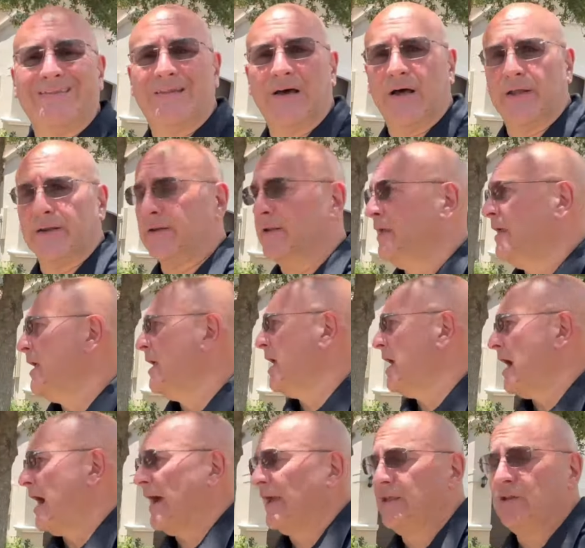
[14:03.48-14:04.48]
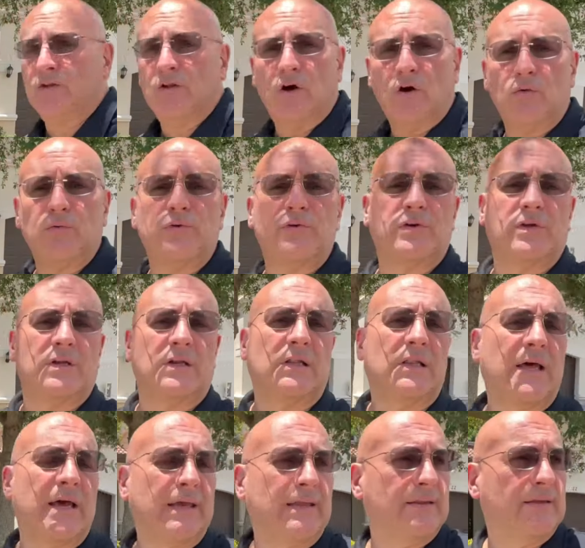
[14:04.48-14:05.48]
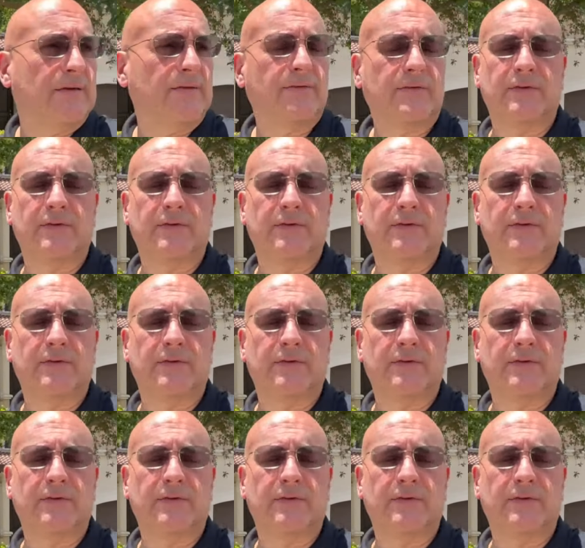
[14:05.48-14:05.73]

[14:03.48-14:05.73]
done. I know you're gonna like this.